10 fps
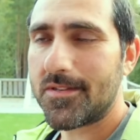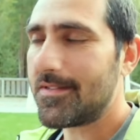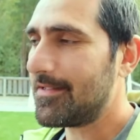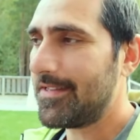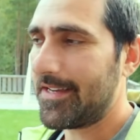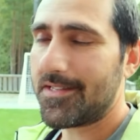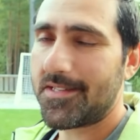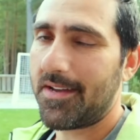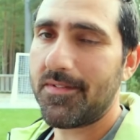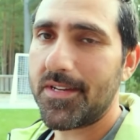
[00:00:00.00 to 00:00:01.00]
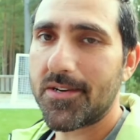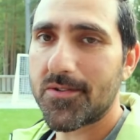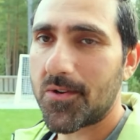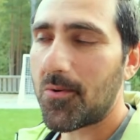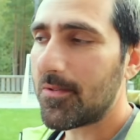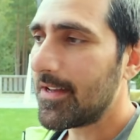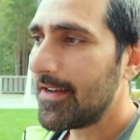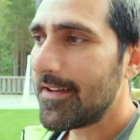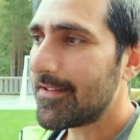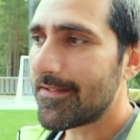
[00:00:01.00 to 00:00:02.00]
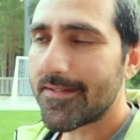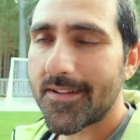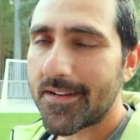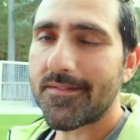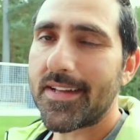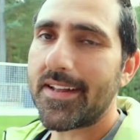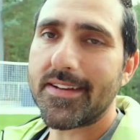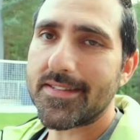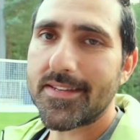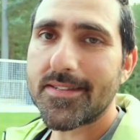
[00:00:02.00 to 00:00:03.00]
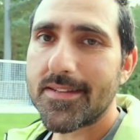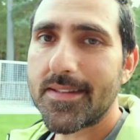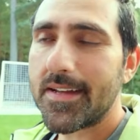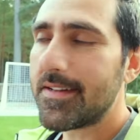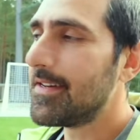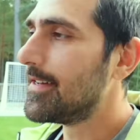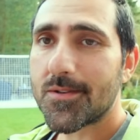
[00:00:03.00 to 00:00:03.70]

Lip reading: 6-7 years old, none of that existed then.